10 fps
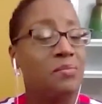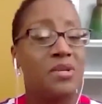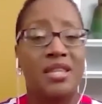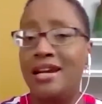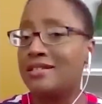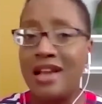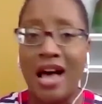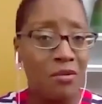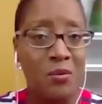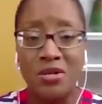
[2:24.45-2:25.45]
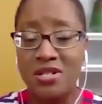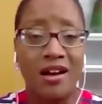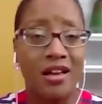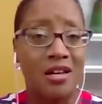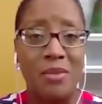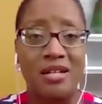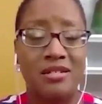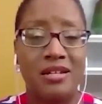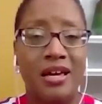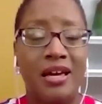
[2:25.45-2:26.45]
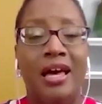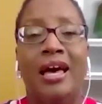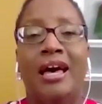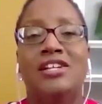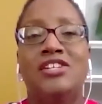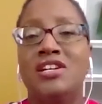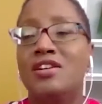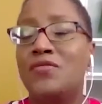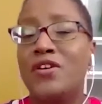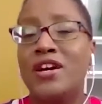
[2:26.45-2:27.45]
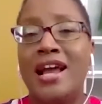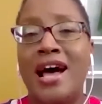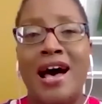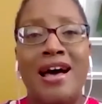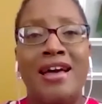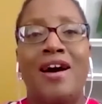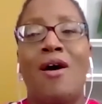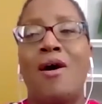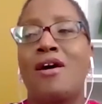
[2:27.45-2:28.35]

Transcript: but that is not what we're talking about today. Jennifer and I